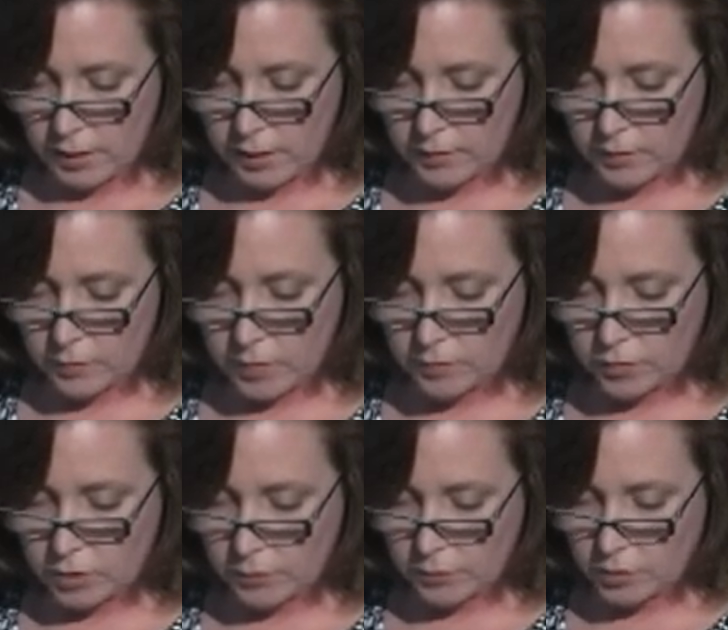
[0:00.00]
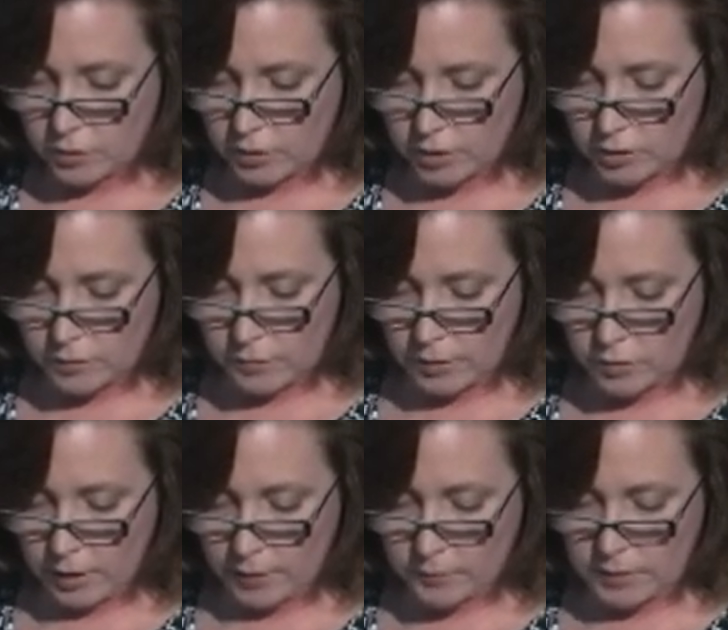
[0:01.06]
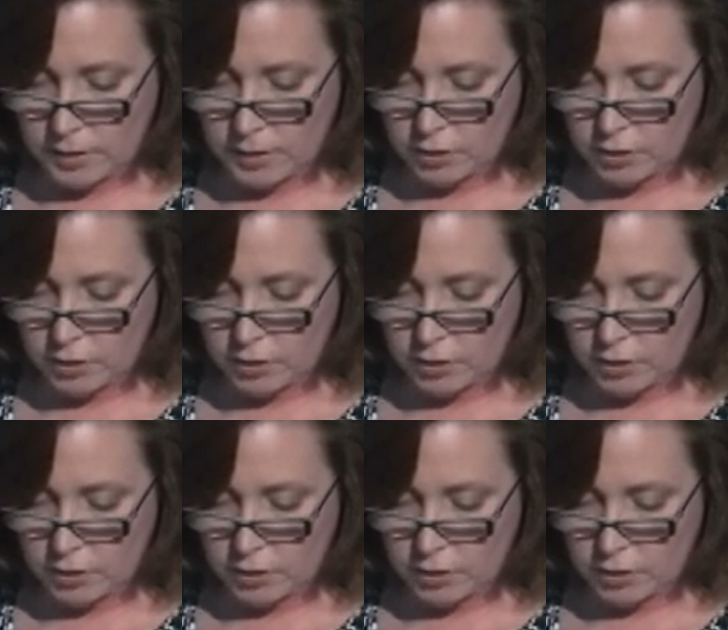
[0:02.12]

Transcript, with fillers: and that the membership restrictions be dropped.